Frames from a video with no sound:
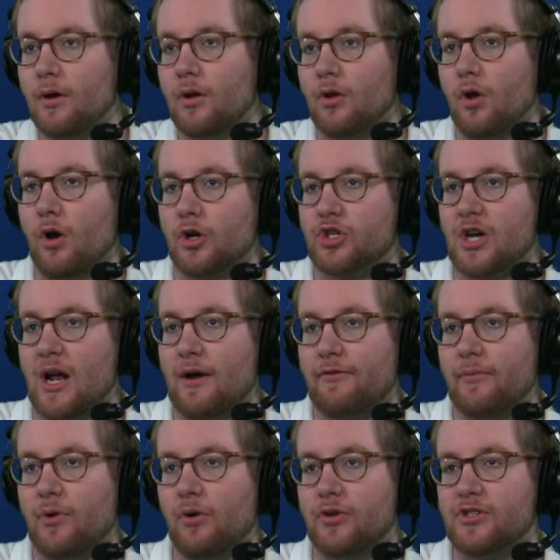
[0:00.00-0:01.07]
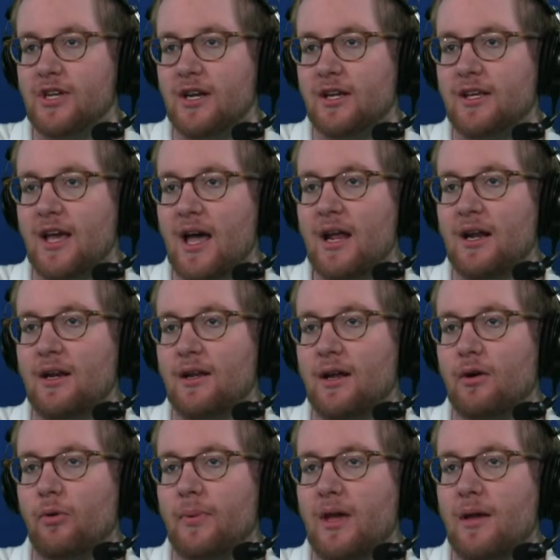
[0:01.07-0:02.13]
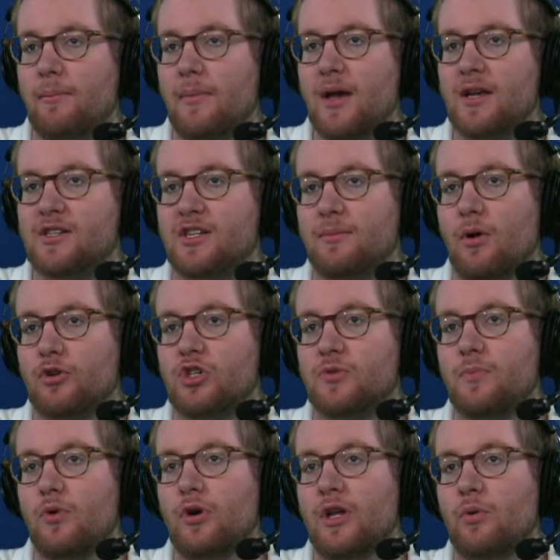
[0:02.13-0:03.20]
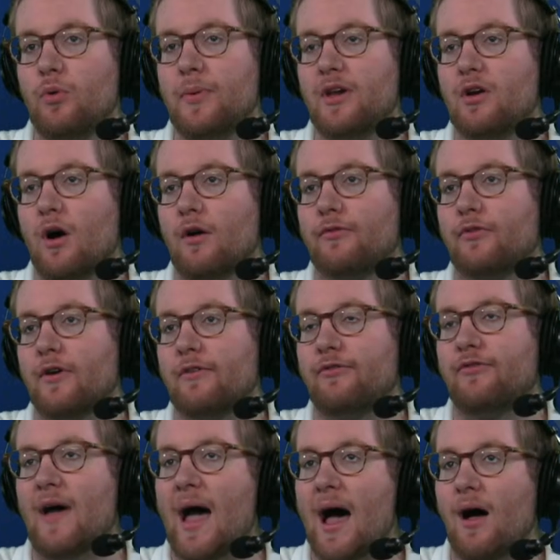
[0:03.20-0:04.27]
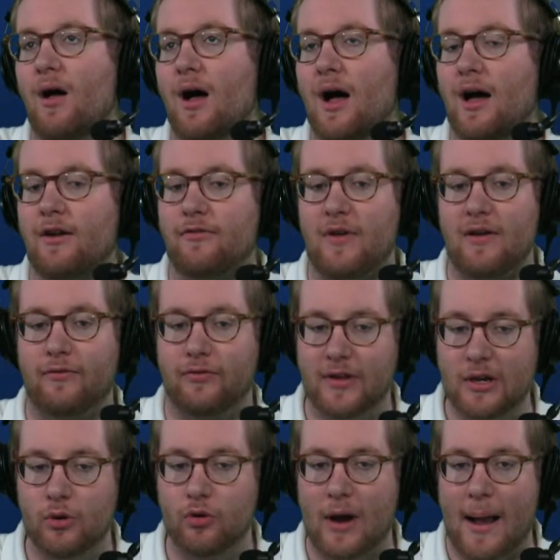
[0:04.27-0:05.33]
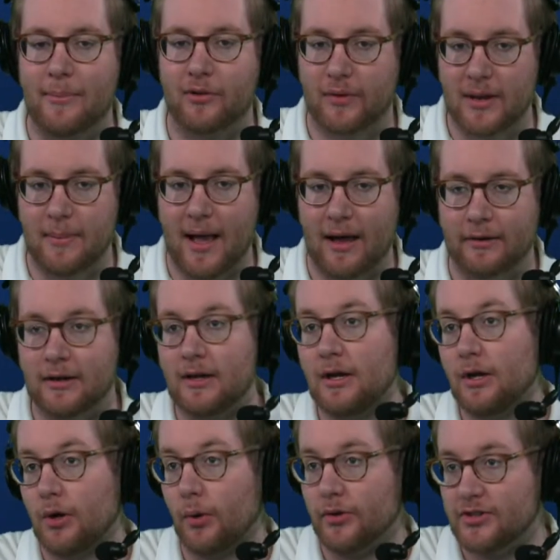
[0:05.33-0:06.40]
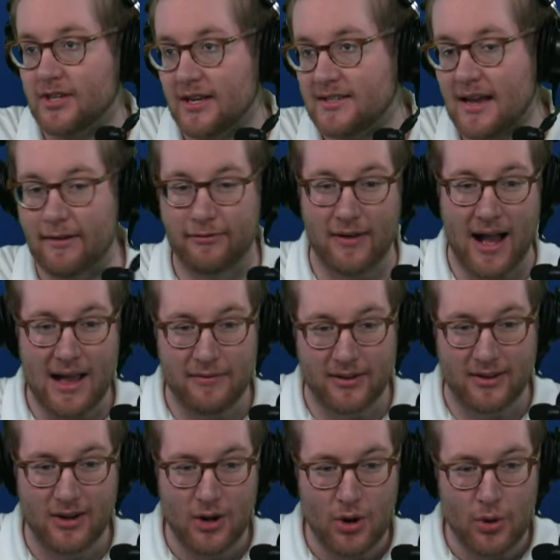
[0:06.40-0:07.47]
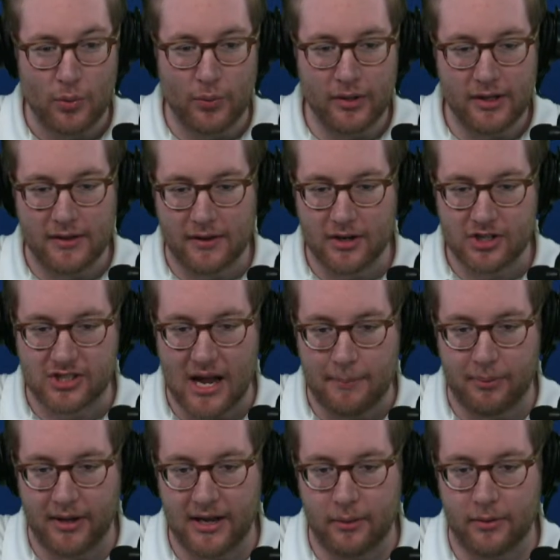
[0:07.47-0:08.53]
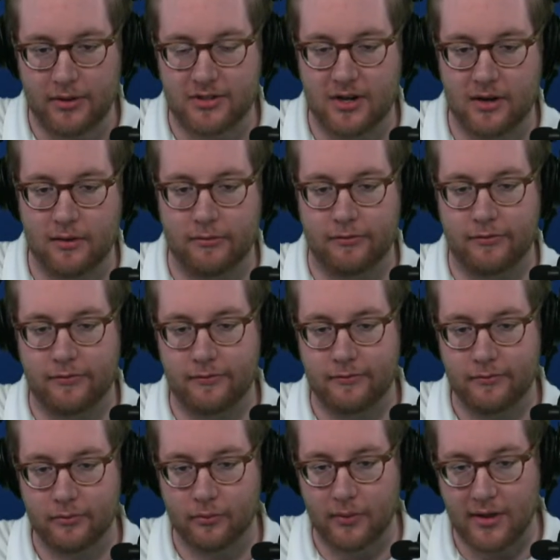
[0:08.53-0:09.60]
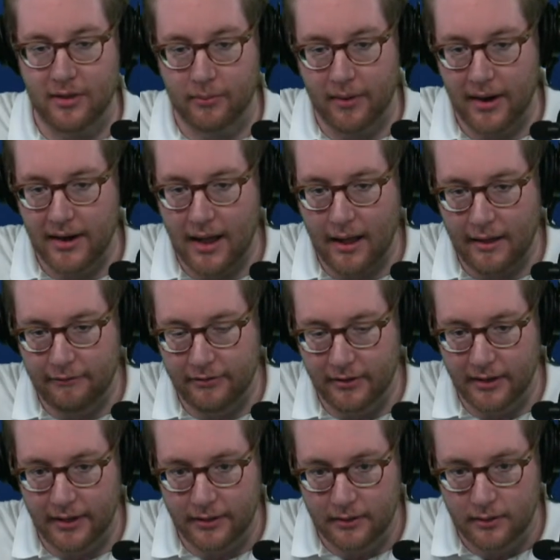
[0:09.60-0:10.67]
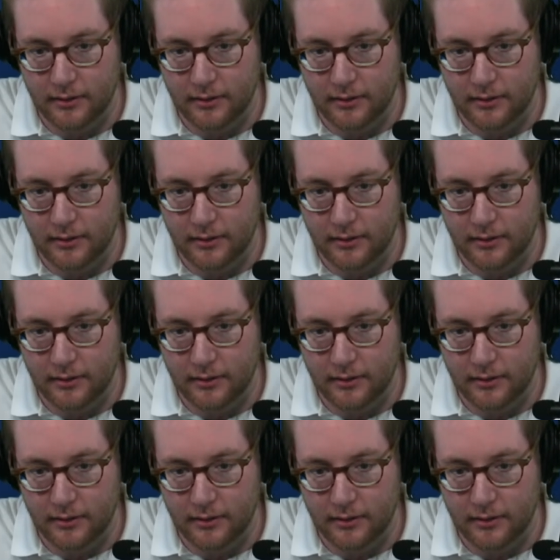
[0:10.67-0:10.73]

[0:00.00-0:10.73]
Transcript: Long shot out from Golden State again. And there will be a miss. And Moses Moody will be called for a foul on Van Vliet, who grabbed the rebound. Golden State down 5, and really, they're just not playing with a ton of rhythm right now, I feel like.